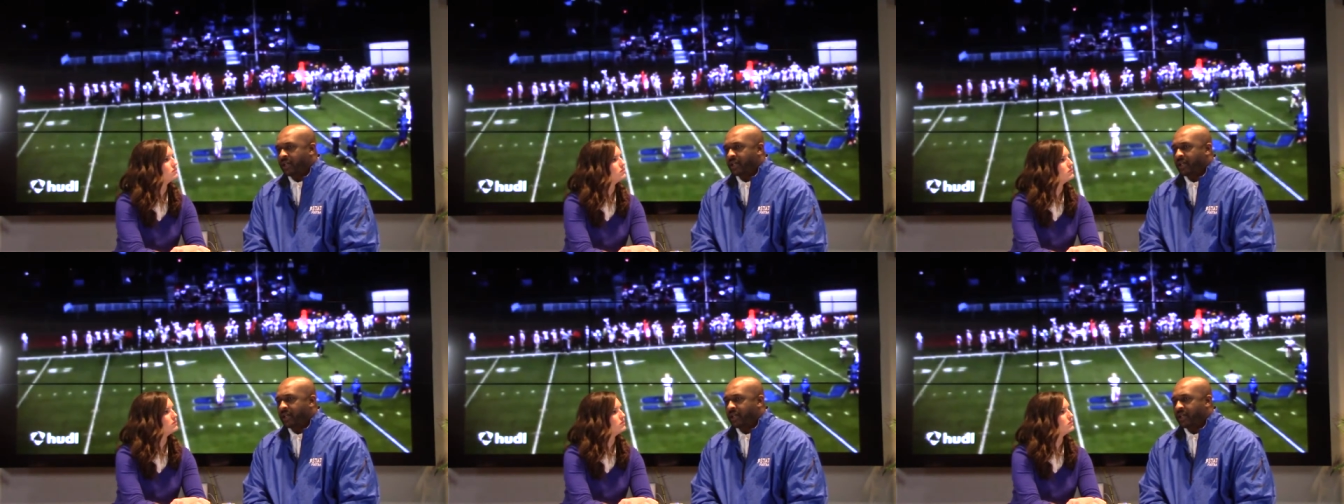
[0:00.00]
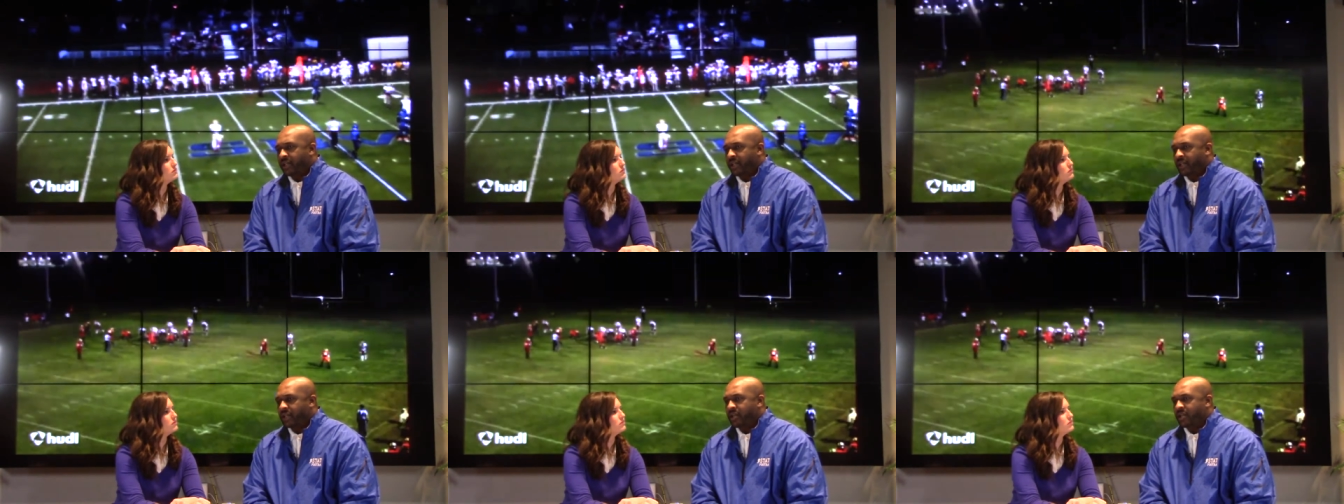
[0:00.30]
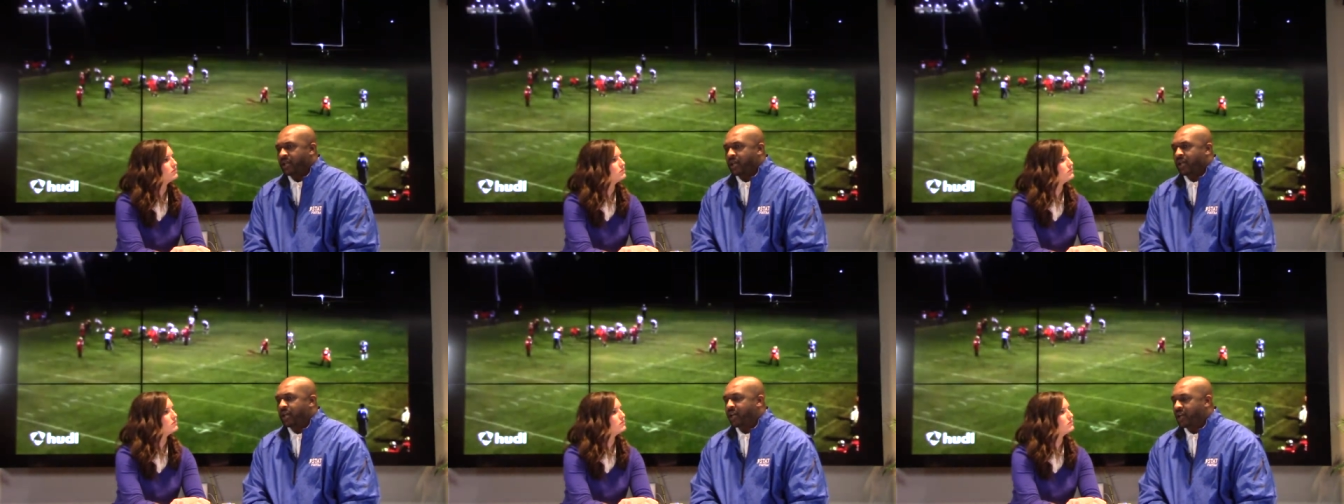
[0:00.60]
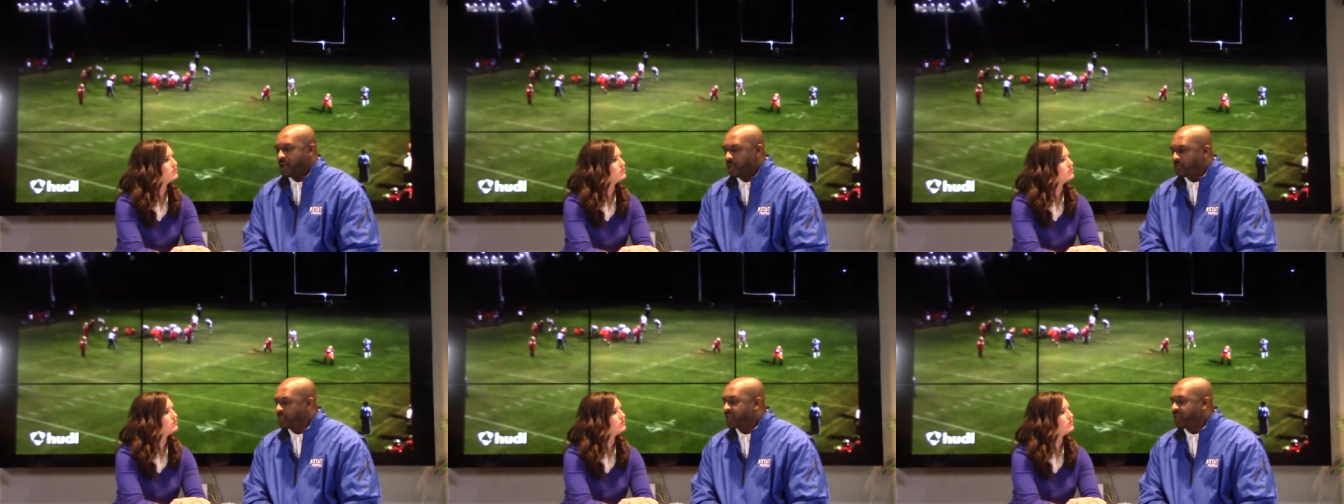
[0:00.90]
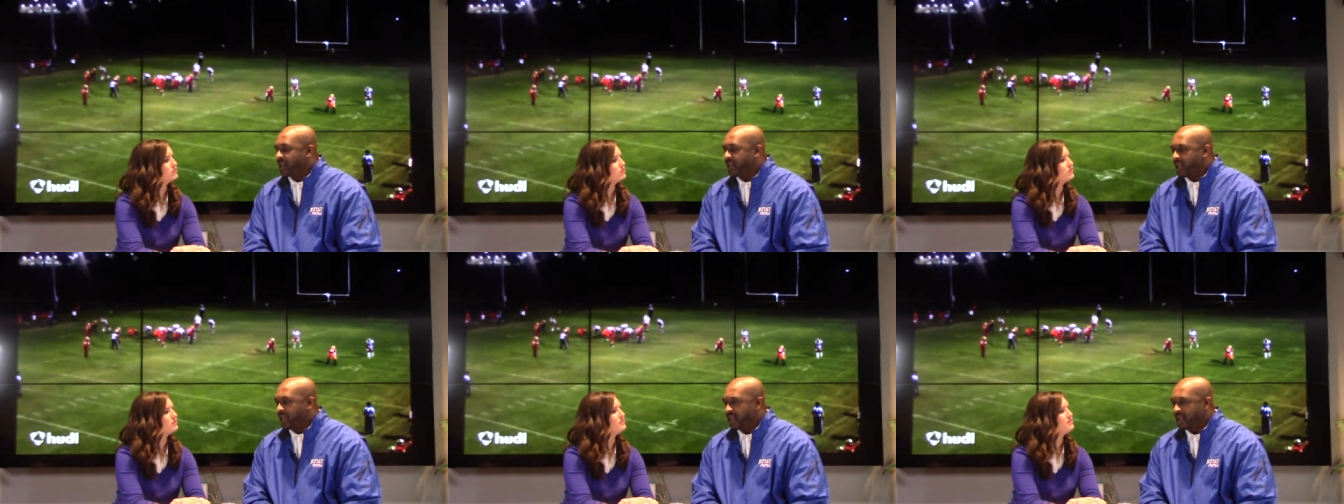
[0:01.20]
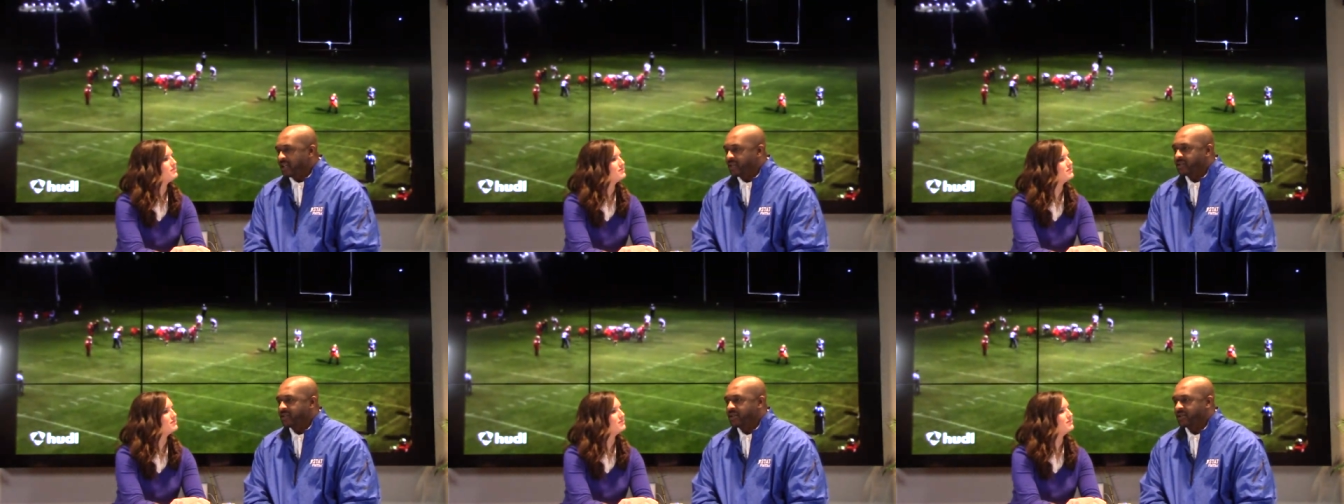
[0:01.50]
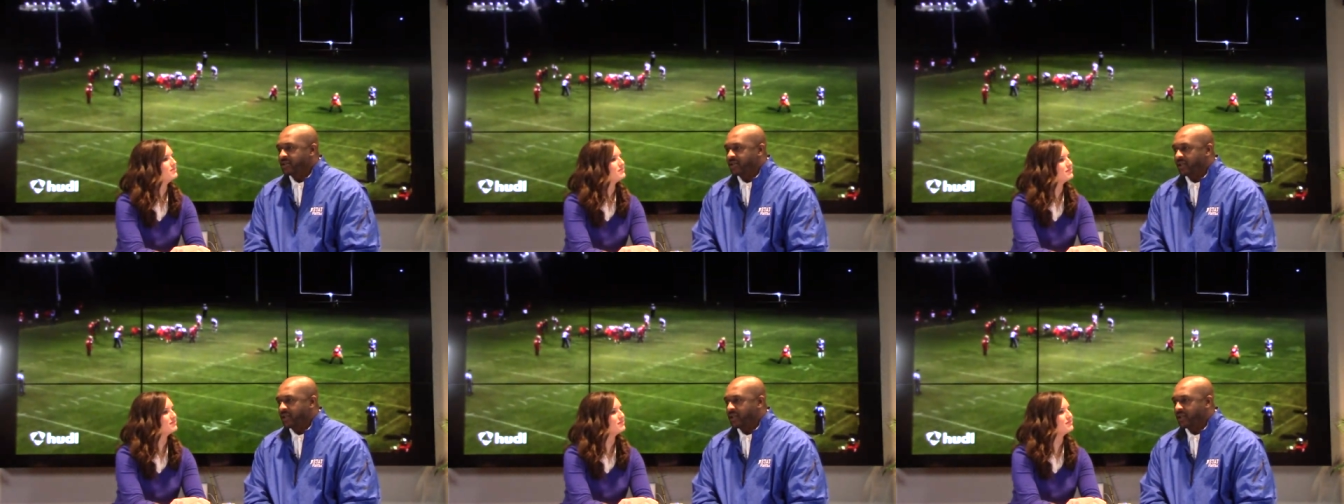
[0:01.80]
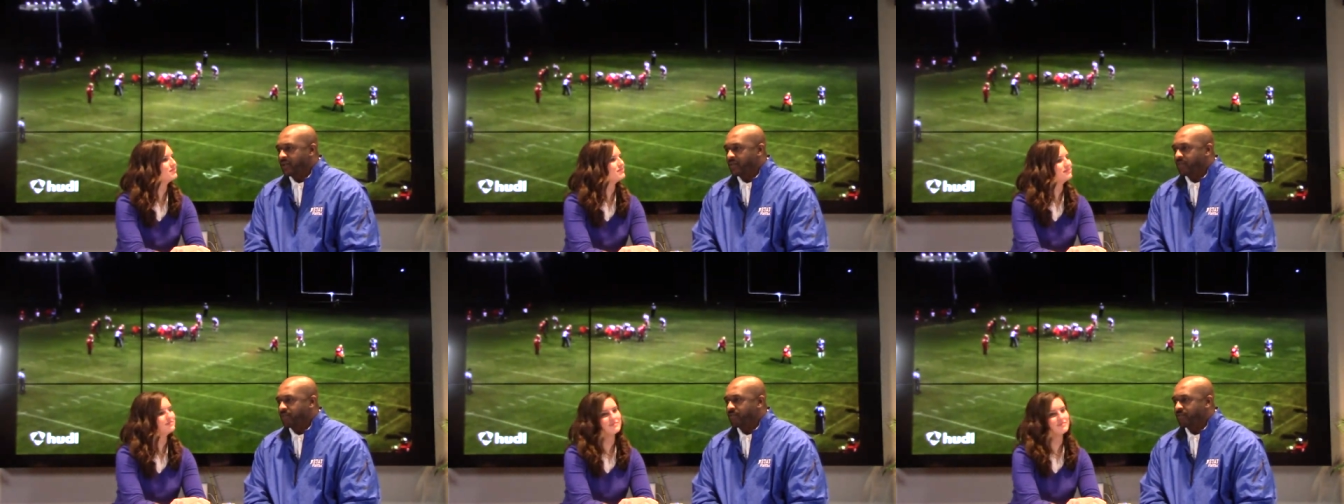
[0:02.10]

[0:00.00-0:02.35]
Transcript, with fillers: and uh, comes to us, um,